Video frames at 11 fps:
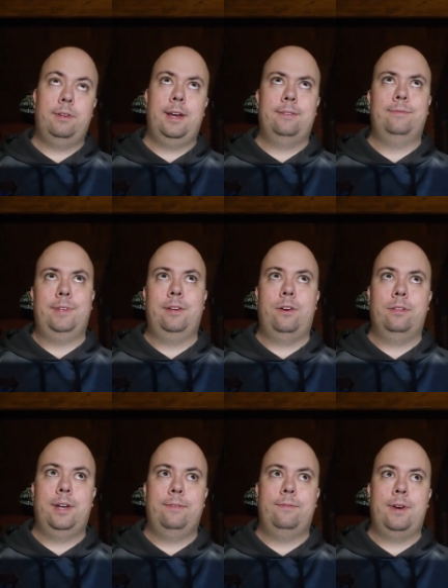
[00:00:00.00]
not an
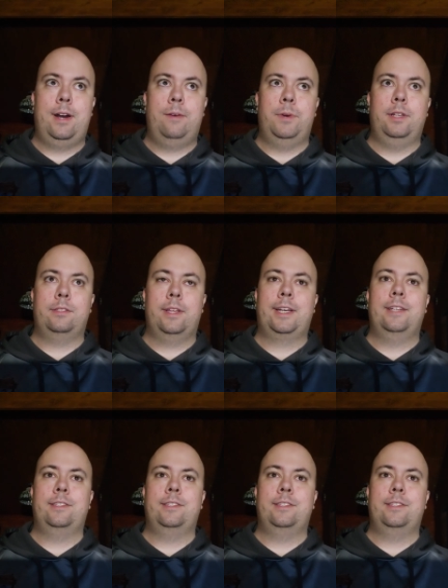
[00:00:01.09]
online file, but it's like a